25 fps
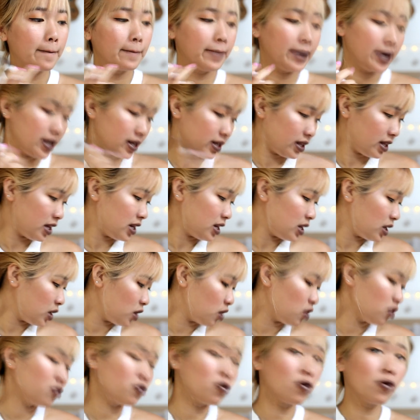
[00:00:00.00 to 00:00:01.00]
But the
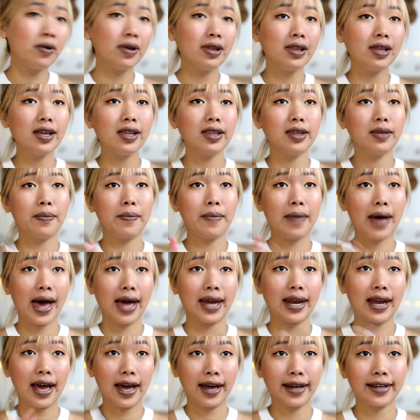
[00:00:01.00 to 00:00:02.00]
new formula, the
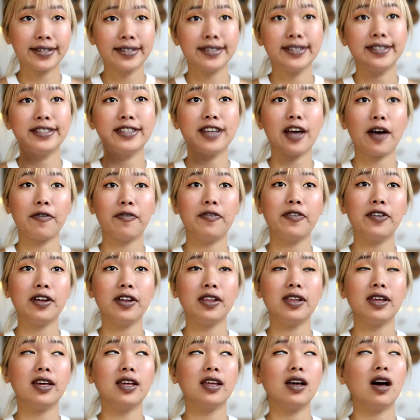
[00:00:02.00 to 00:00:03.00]
Matte X,
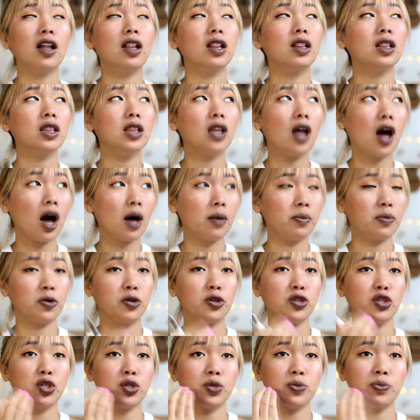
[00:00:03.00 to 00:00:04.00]
definitely a lot
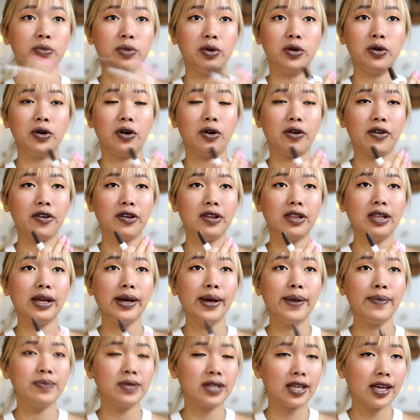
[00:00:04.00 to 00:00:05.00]
more smooth on your
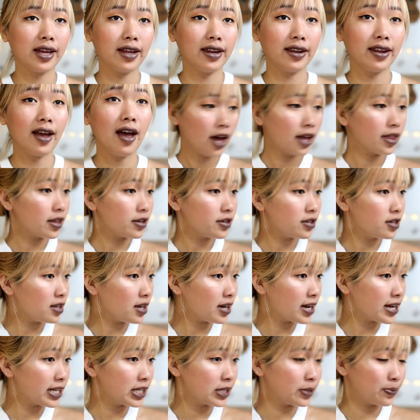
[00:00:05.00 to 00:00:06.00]
lips and doesn't
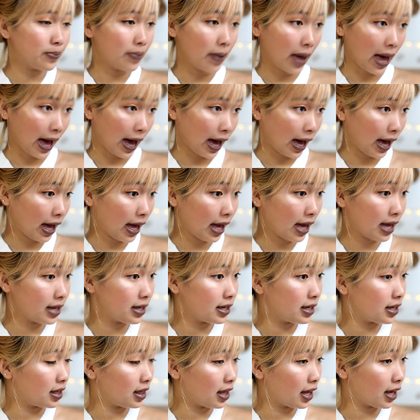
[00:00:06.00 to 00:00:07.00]
look as
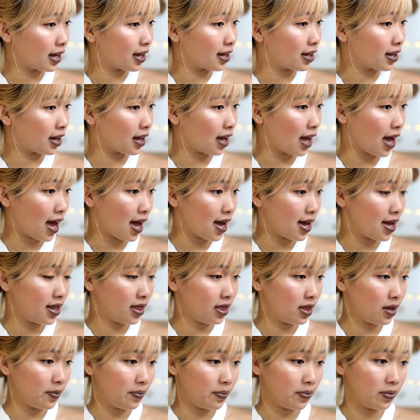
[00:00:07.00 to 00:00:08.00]
bad like
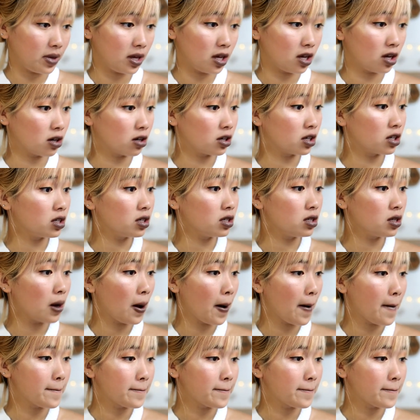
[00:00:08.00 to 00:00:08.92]
in the mirror.